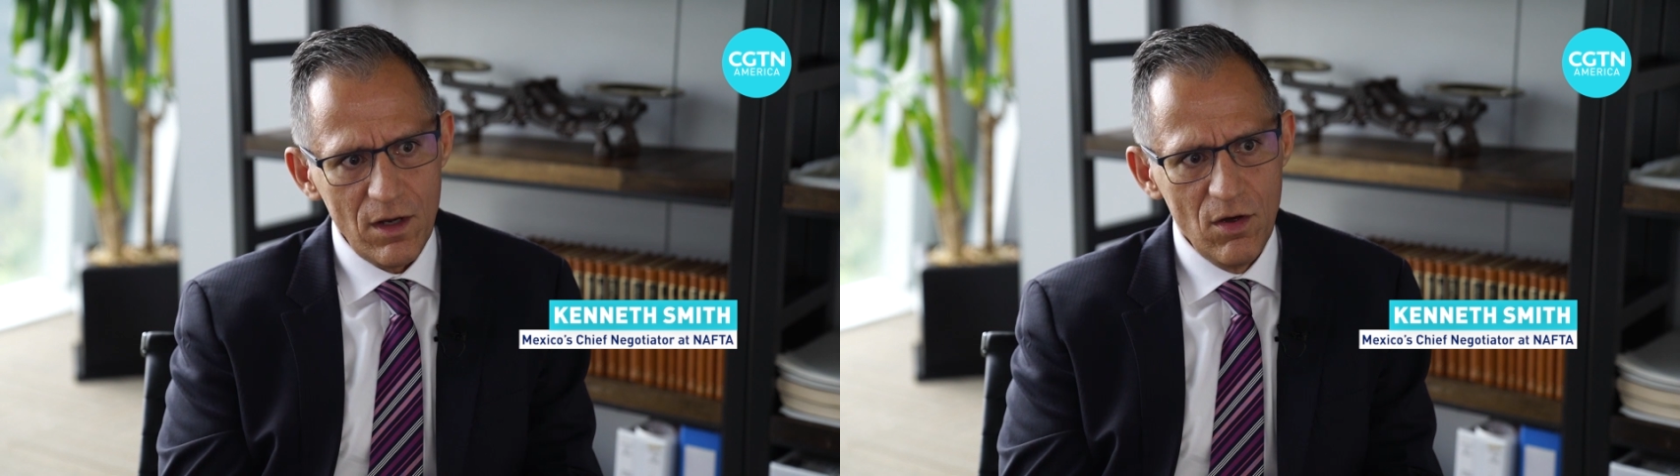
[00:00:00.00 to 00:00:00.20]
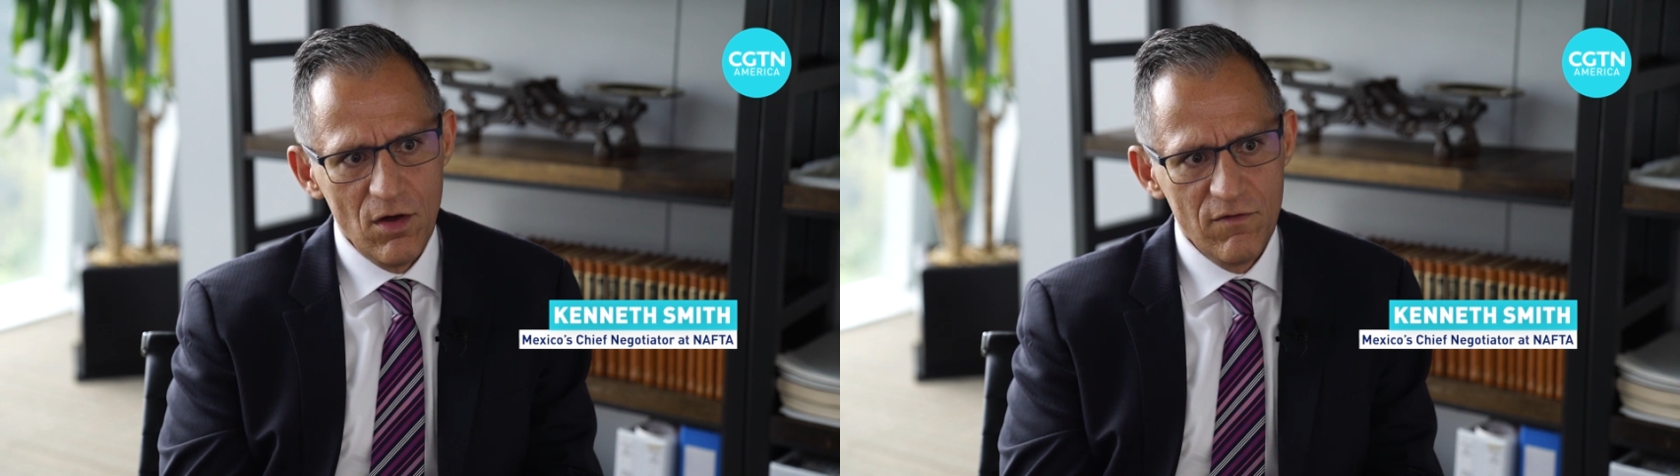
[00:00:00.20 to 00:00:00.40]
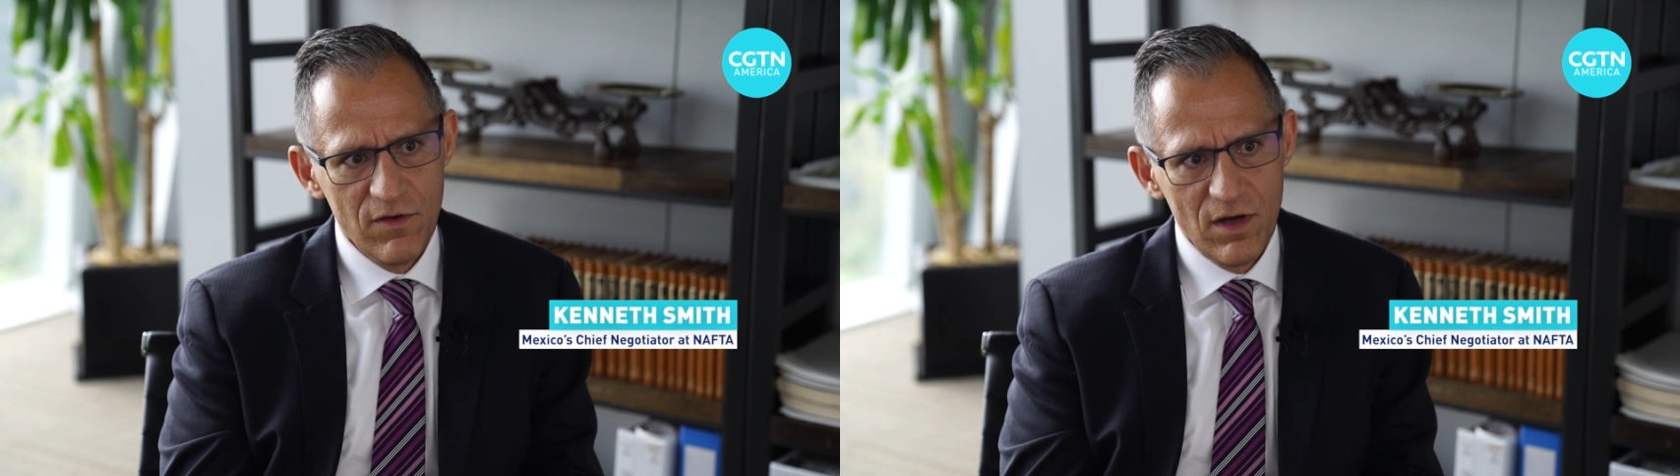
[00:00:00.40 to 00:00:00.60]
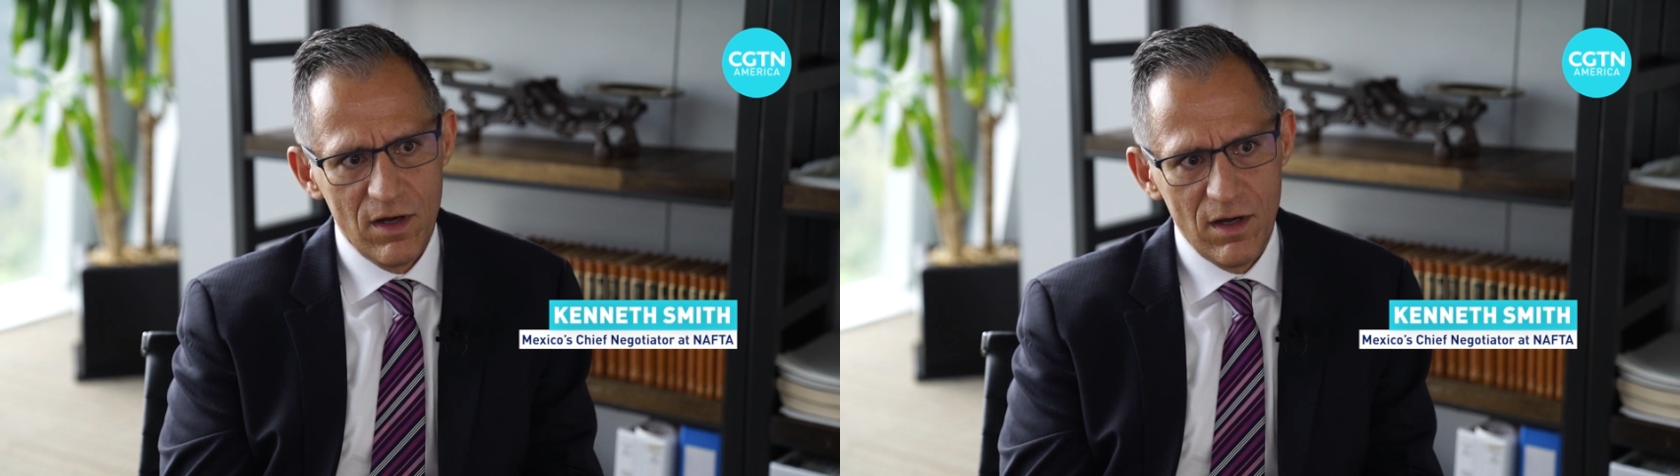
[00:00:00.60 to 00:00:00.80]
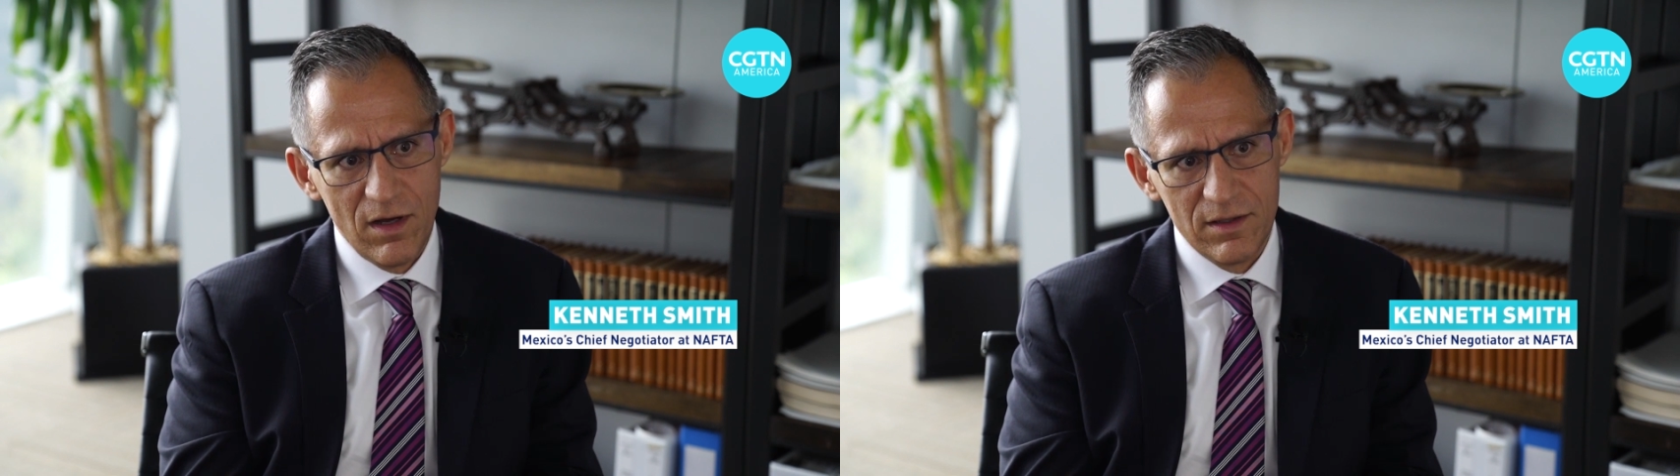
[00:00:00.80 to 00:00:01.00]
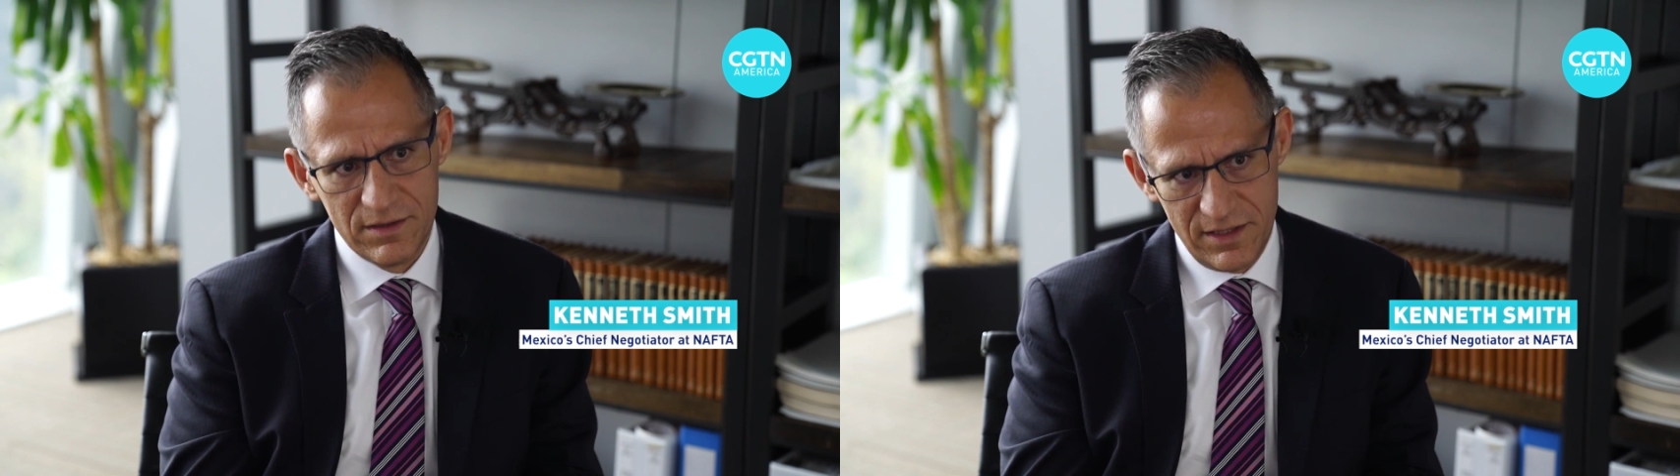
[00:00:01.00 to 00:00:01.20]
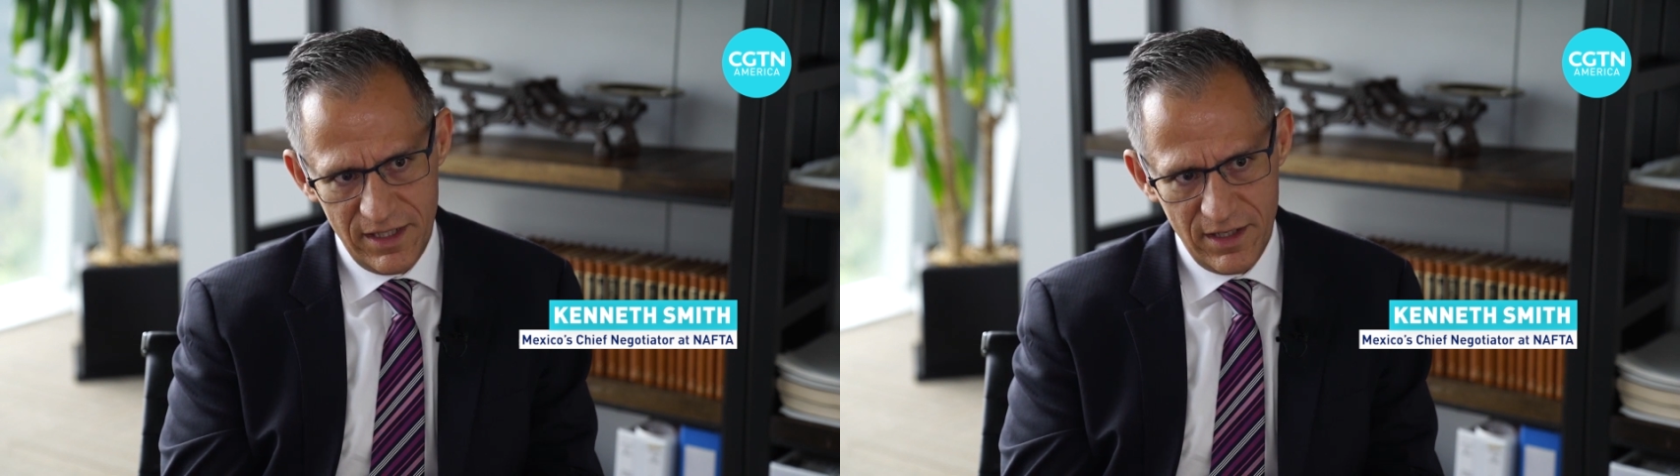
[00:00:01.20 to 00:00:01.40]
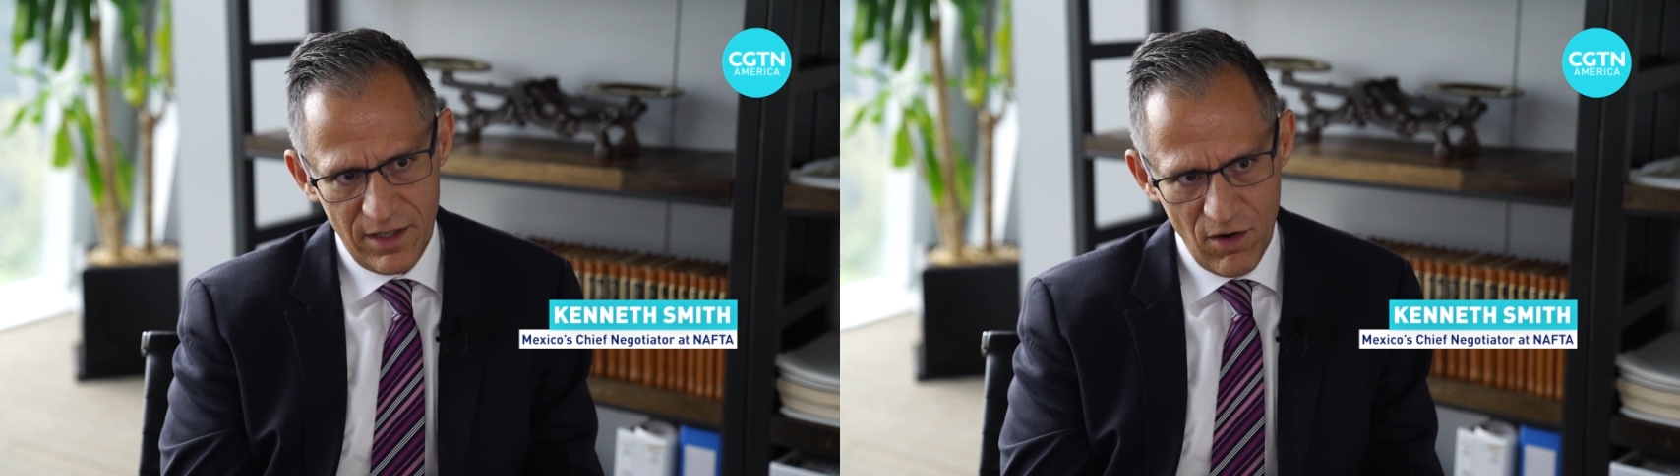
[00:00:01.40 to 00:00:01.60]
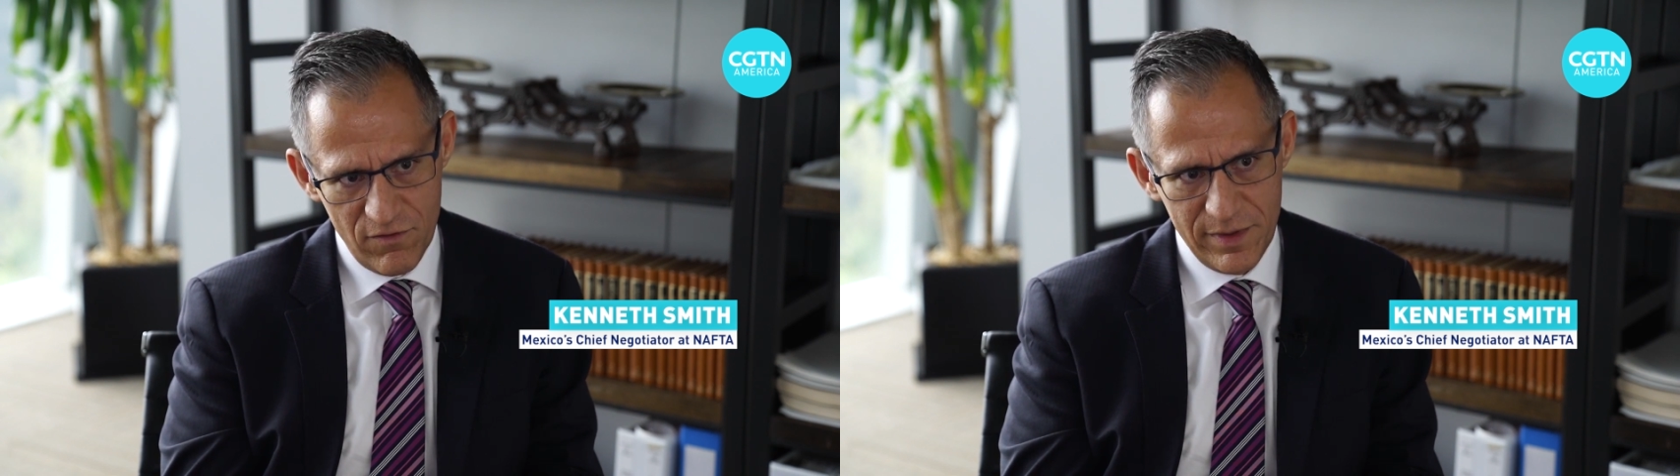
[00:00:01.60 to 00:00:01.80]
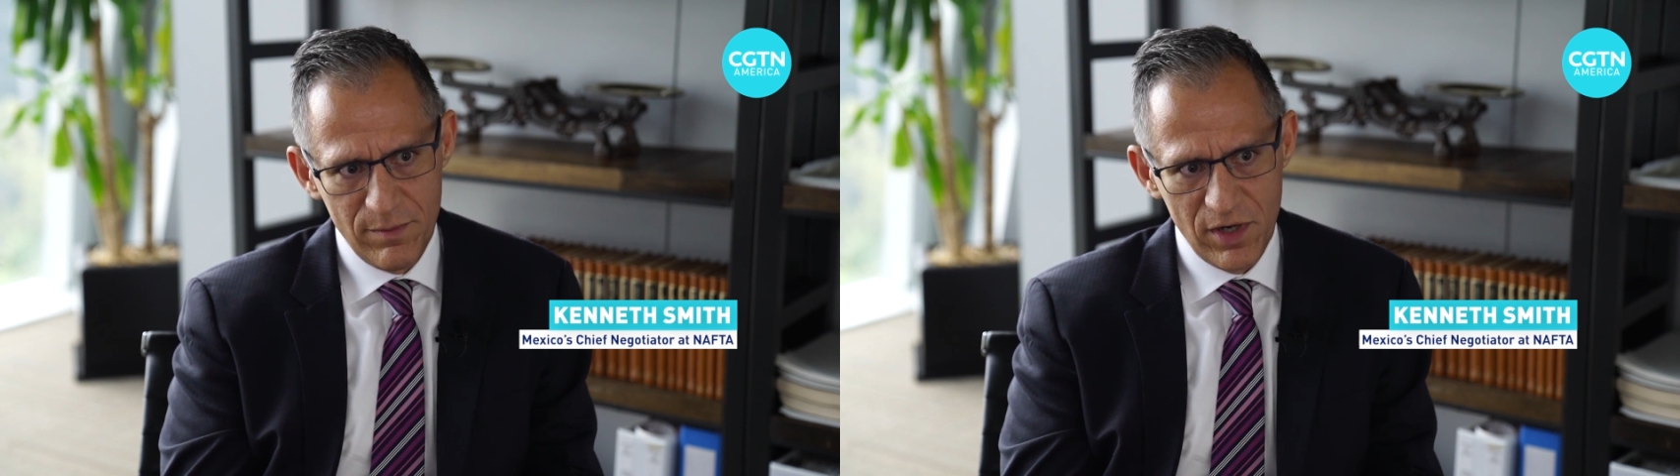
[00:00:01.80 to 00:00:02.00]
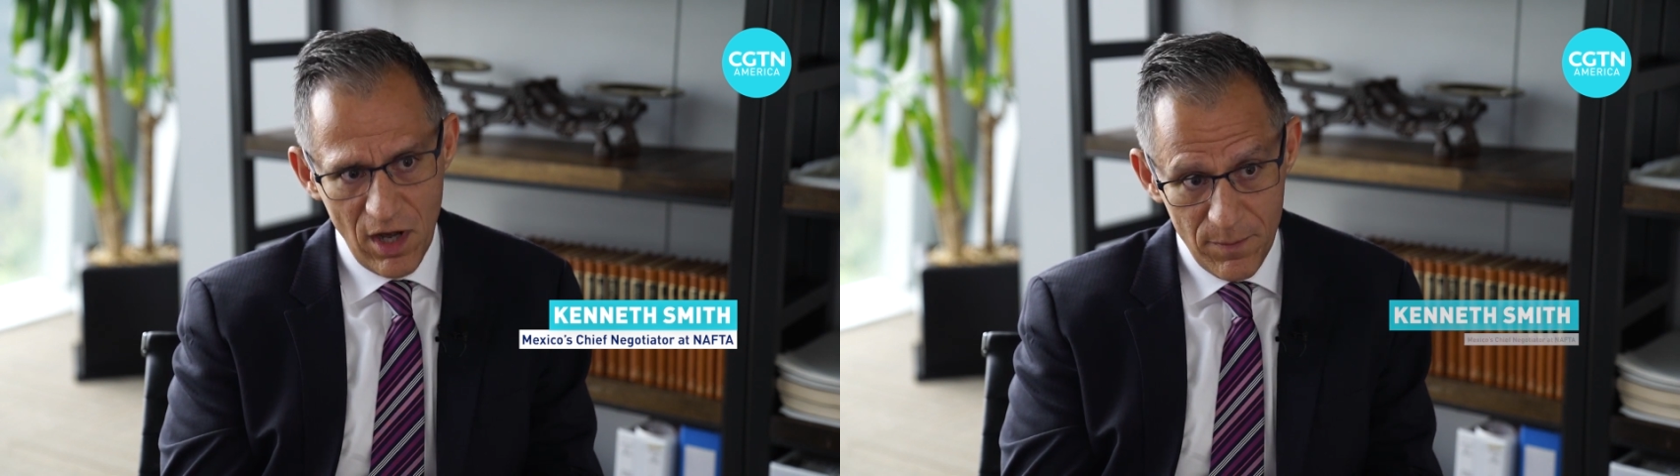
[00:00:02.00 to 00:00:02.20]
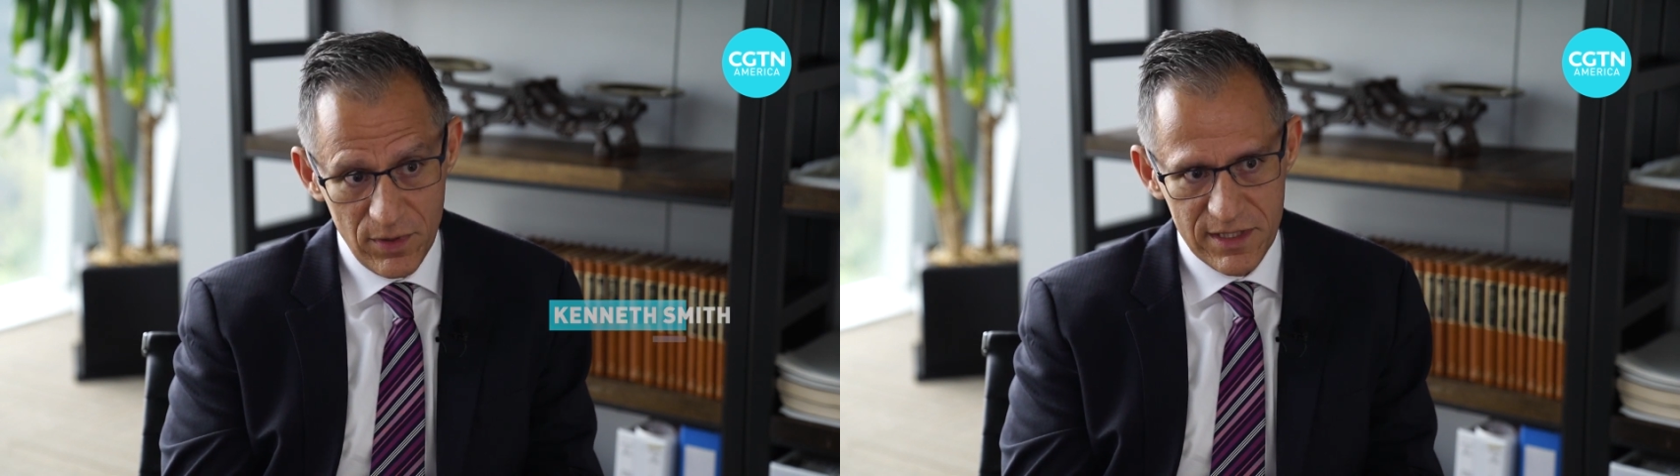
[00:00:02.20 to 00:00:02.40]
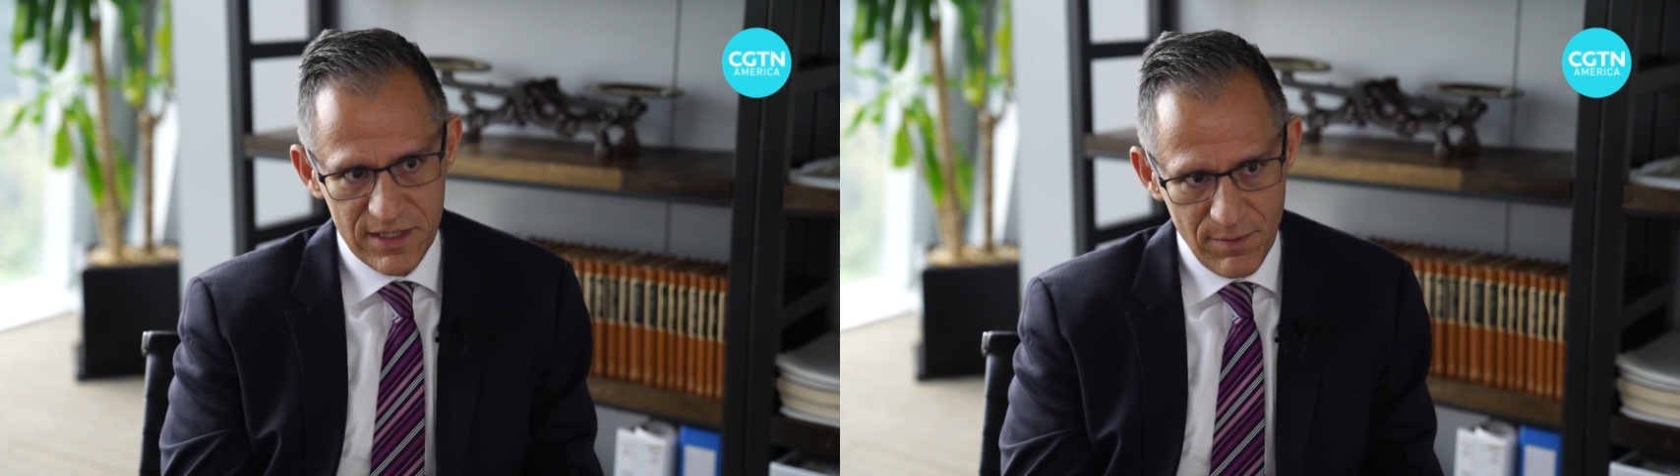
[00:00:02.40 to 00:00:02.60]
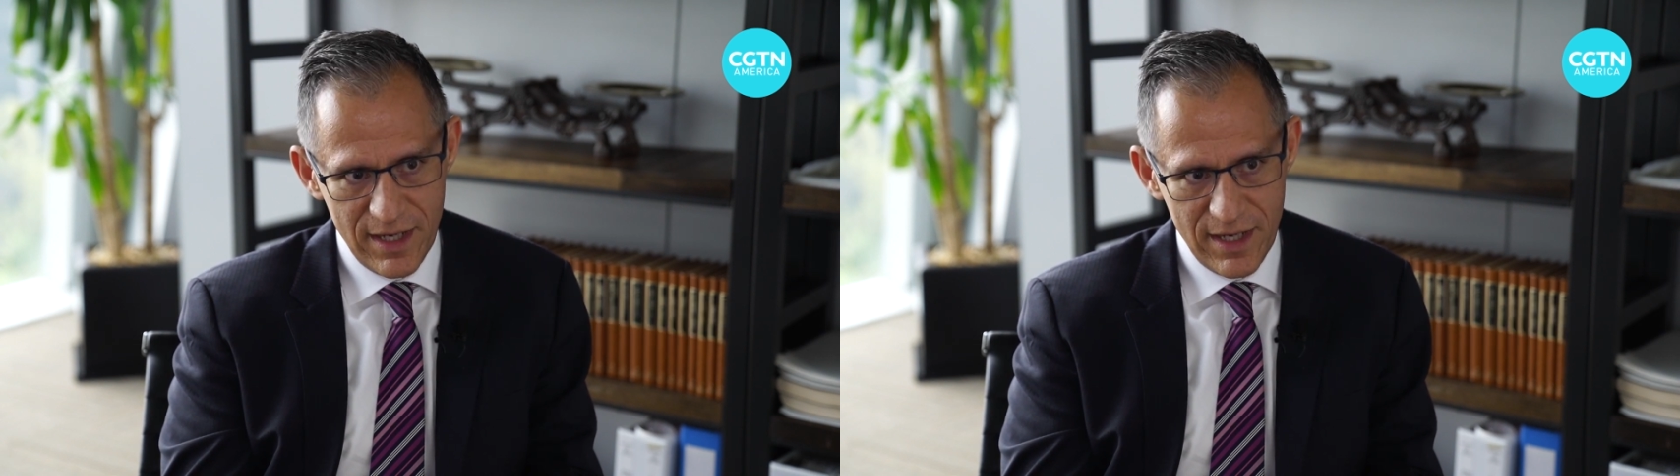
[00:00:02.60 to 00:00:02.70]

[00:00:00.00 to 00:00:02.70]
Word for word: of the government monopolies in